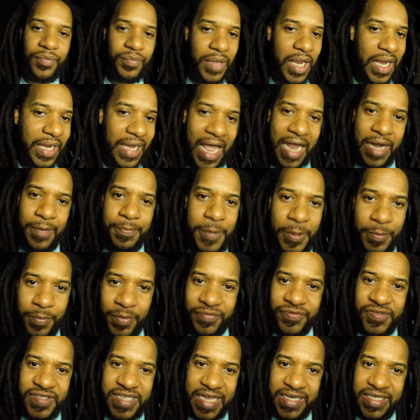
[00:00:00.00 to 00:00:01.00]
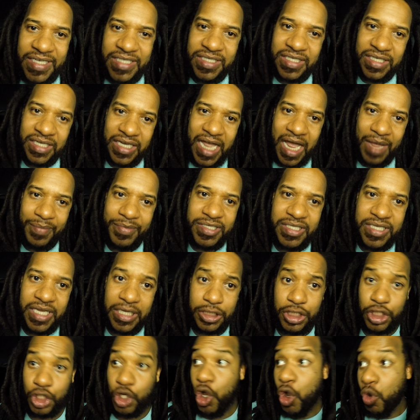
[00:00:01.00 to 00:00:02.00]
A lot of people have said this in the comment
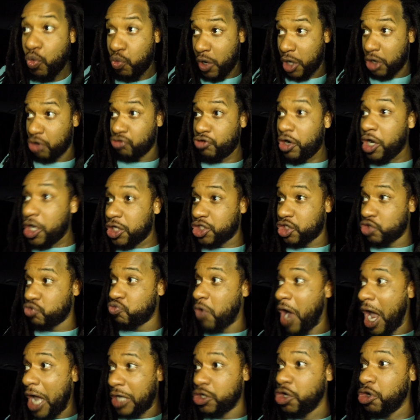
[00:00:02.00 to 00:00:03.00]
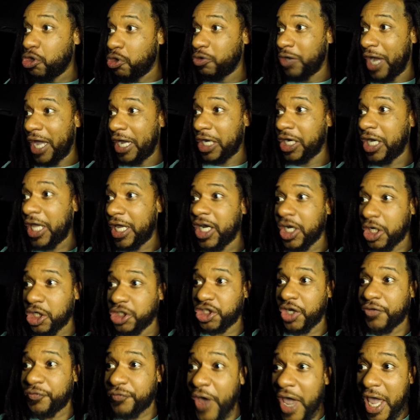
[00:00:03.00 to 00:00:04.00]
section. Well, the reason why you don't like Atlanta
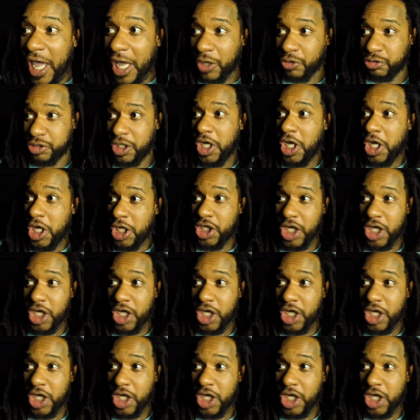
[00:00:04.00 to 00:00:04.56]
because you failed.